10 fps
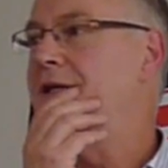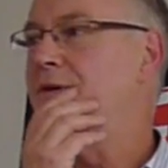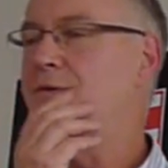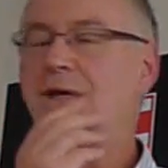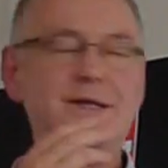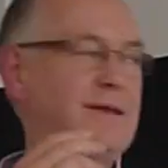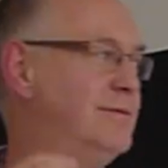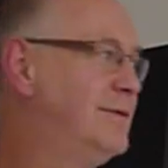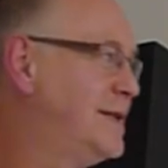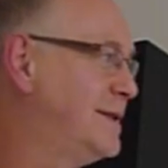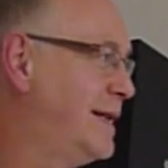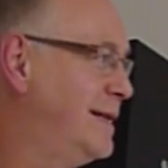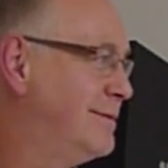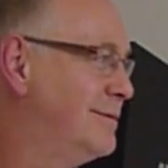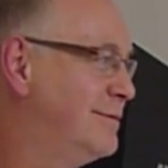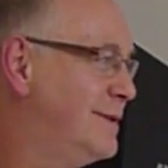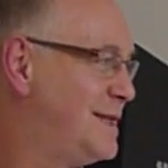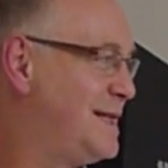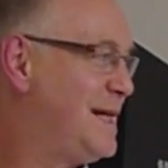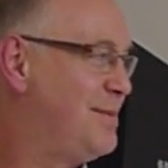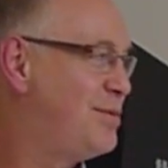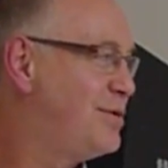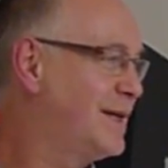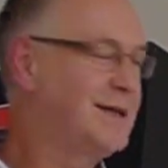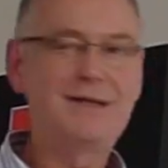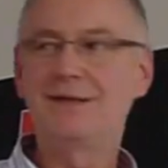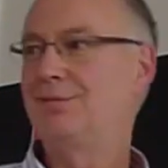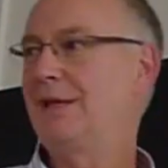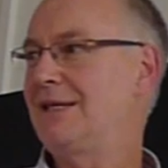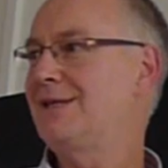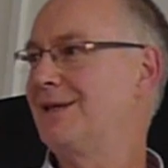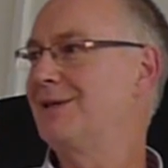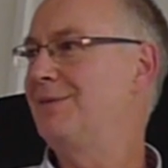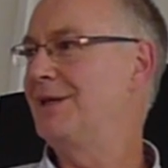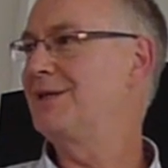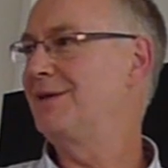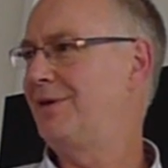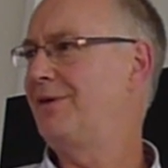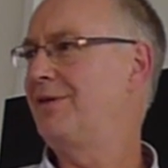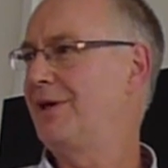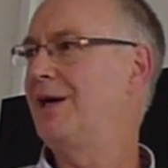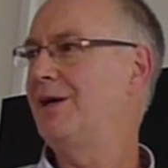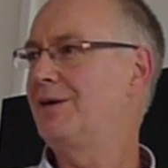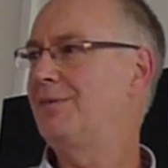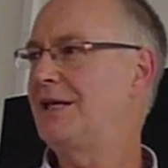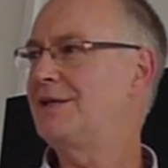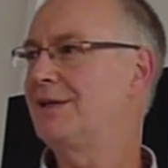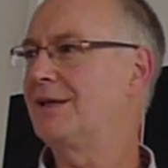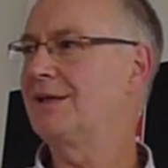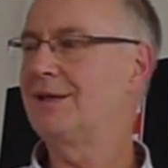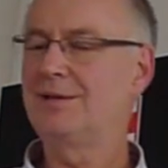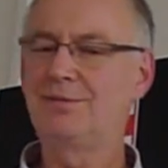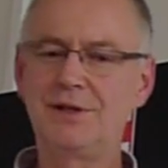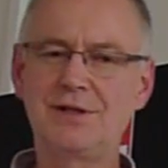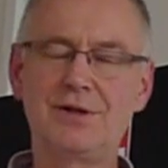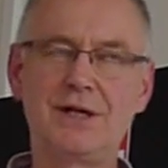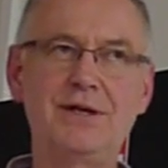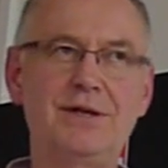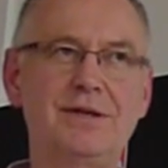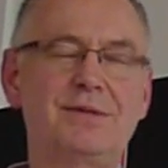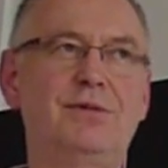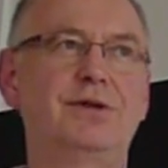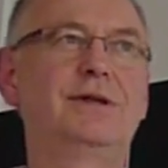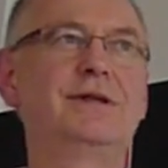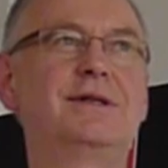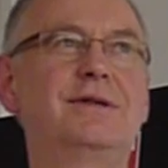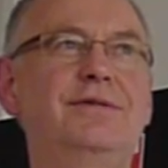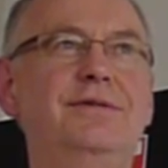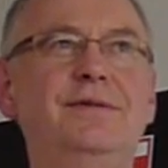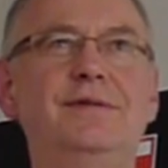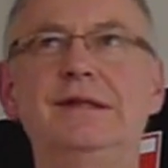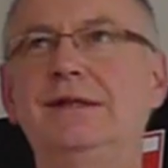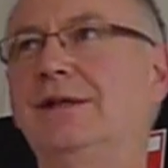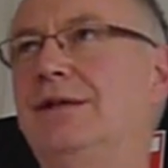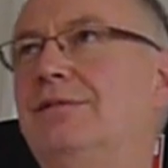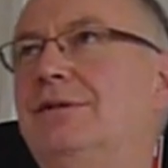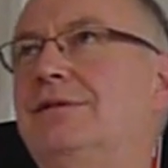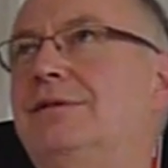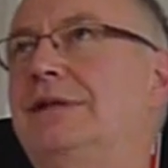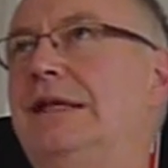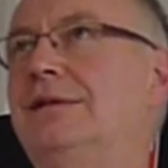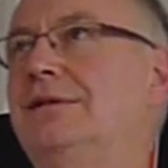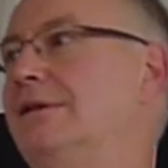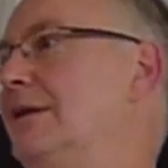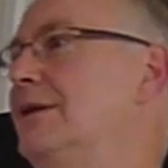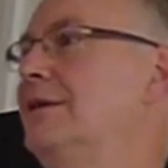It's a resin impregnated plastic, basically, very, very hard plastic. But it's got a Young's modulus of 50 times 10 to the 9th.